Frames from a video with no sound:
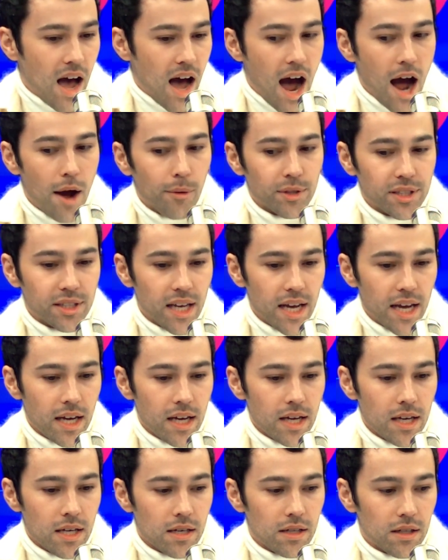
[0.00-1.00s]
I would
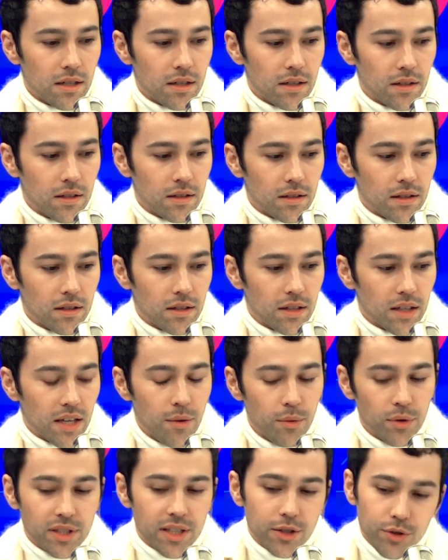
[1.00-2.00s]
say,
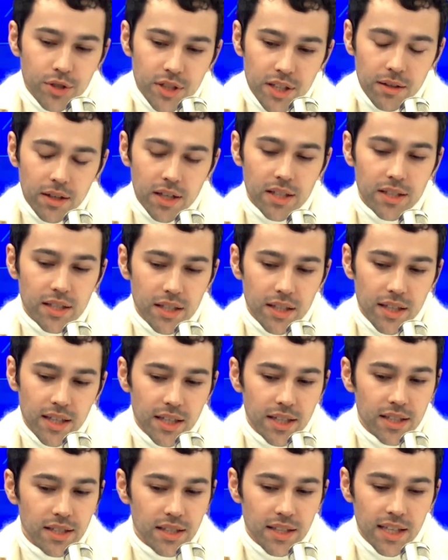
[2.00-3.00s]
it was interesting because
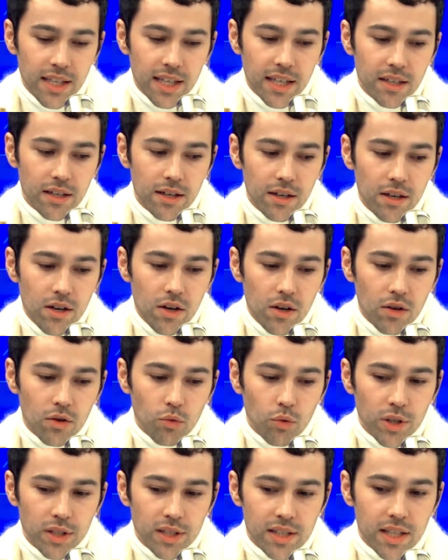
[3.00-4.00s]
Edie Celine
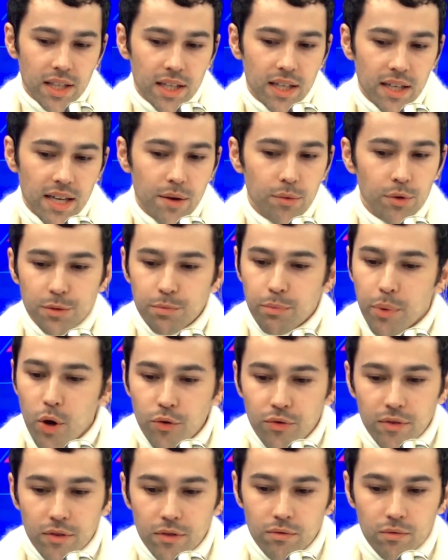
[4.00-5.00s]
was that it was
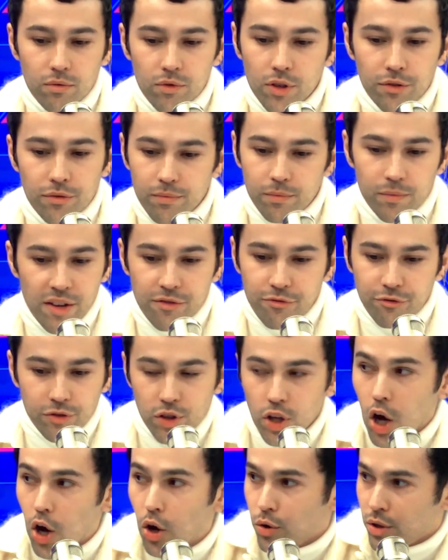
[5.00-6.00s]
both the it
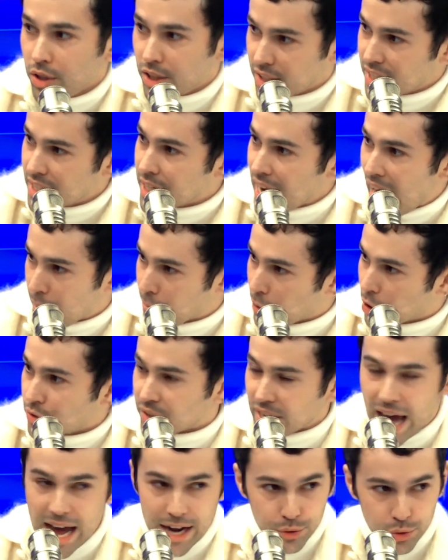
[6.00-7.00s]
flowed the na- most
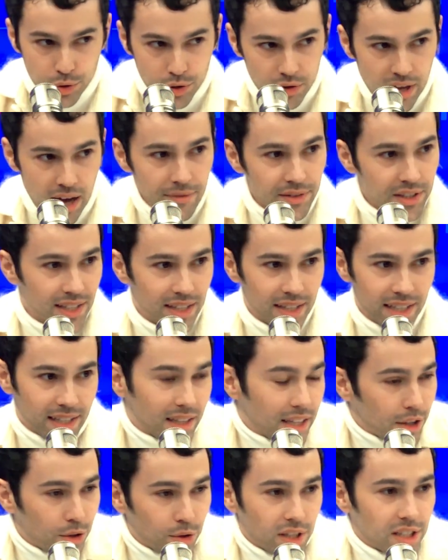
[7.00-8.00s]
natural. Obviously, like
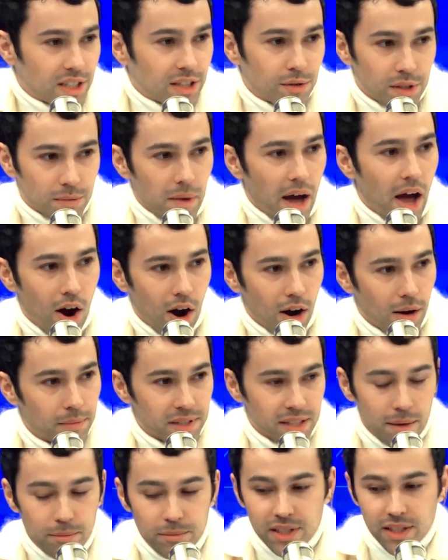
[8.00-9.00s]
literally, yeah. she was in my
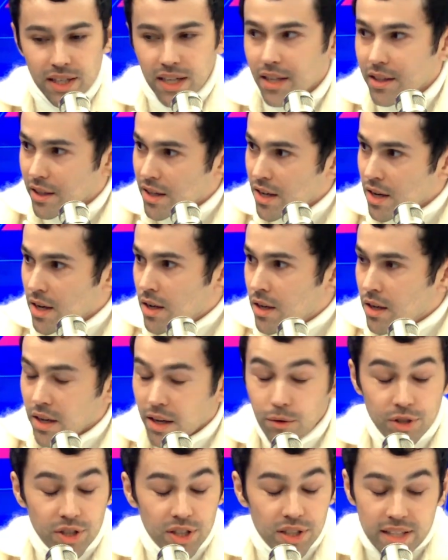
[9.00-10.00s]
arms and I'm singing. Just,
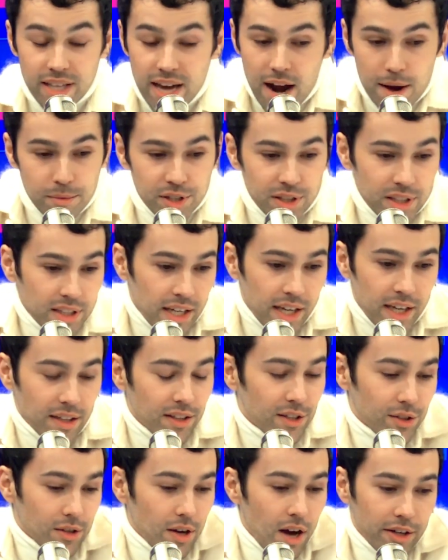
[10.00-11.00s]
it was just there. I'm just singing
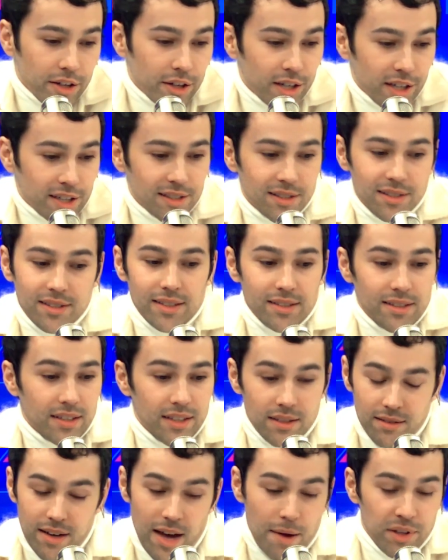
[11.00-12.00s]
the song to her because
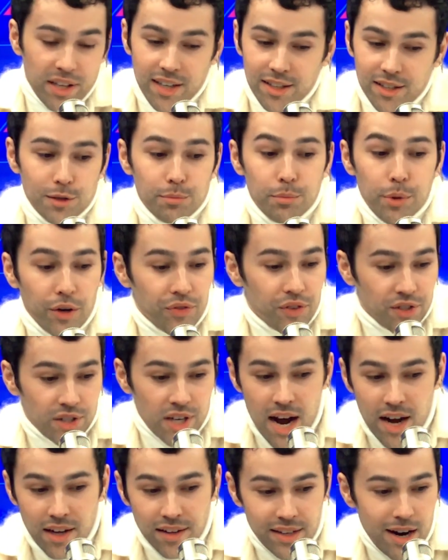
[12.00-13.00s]
Emily had just birthed the
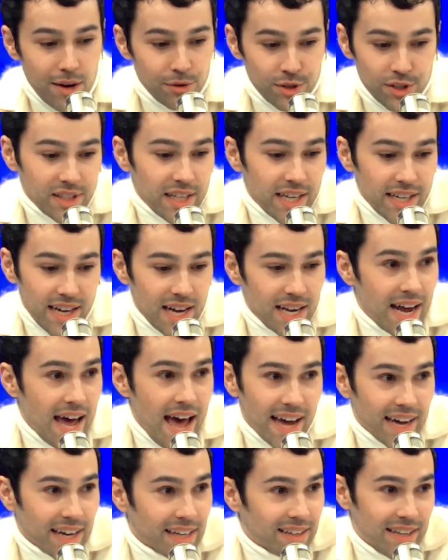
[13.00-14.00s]
child, and I was just like kind of
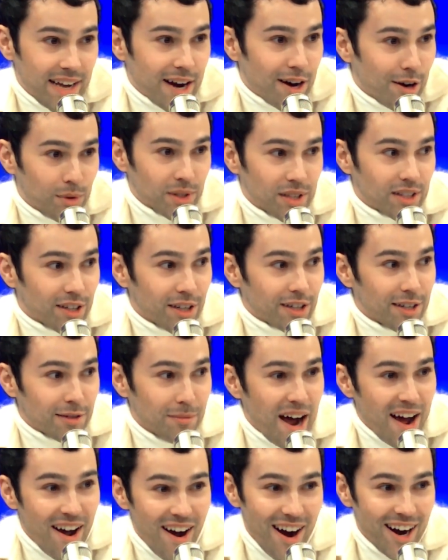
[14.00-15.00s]
hanging yeah. there with her in
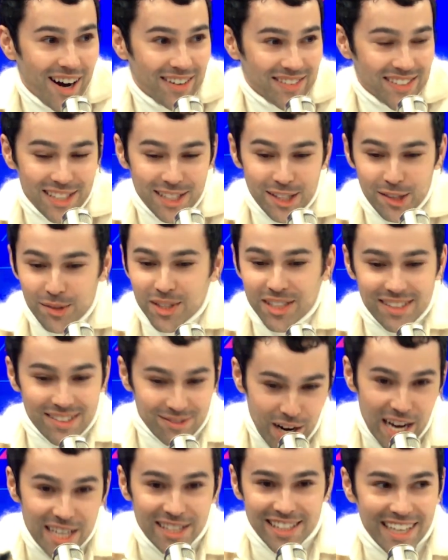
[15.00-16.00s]
my arms, and she was
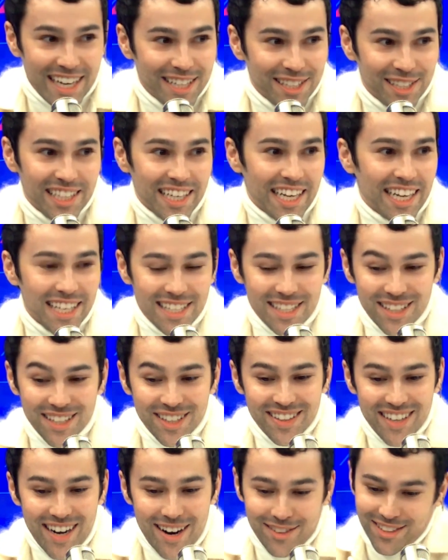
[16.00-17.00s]
resting as she needed
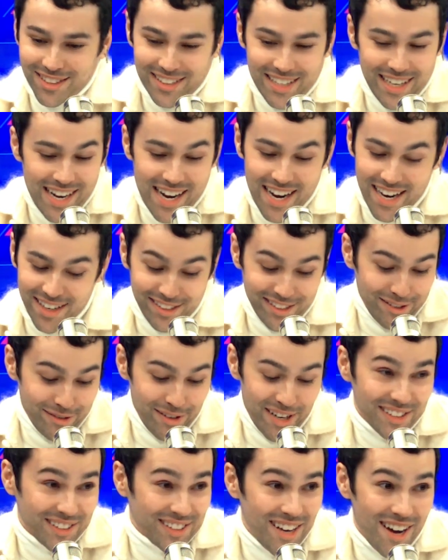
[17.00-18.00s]
to, and I was just like, I guess I'll
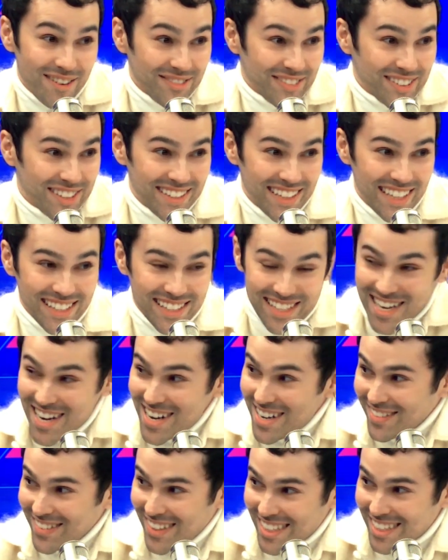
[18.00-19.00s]
write a song for yeah. you. Let's
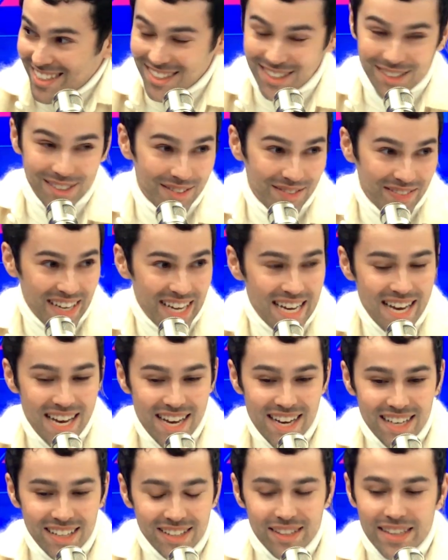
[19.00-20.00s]
go. Let's, Let's go. me.
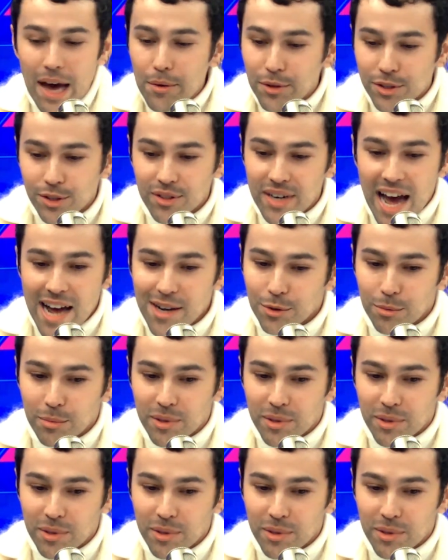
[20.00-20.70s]
So that was so natural.